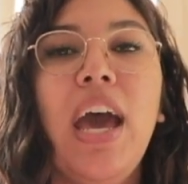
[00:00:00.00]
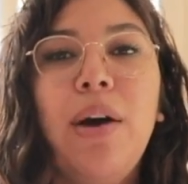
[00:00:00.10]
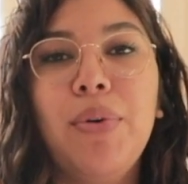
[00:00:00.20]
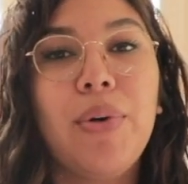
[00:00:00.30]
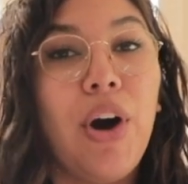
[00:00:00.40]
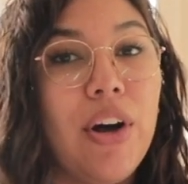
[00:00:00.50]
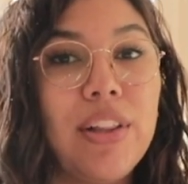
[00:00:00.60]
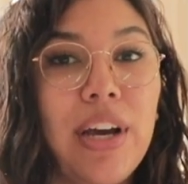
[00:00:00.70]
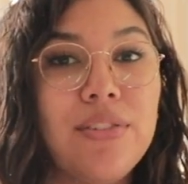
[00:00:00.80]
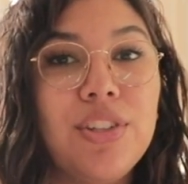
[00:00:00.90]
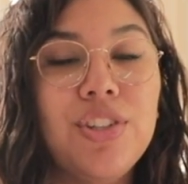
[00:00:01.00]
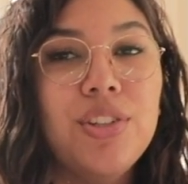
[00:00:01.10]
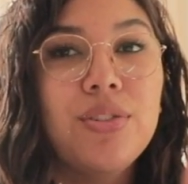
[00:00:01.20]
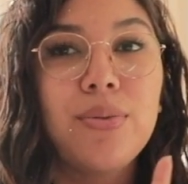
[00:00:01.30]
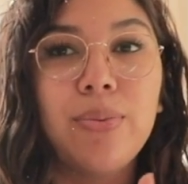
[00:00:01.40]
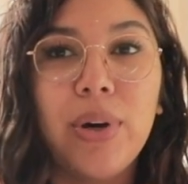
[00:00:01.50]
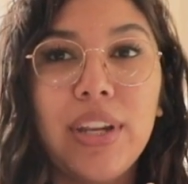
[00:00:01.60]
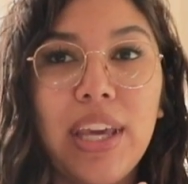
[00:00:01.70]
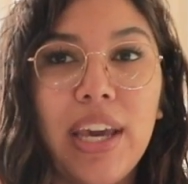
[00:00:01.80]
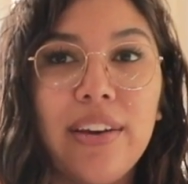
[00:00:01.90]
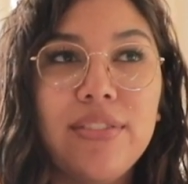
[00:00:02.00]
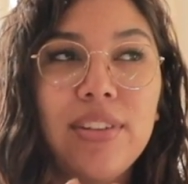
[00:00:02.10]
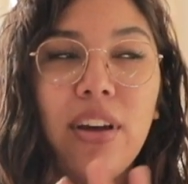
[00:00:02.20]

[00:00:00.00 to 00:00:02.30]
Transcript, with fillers: and we were all allowed to choose one gift,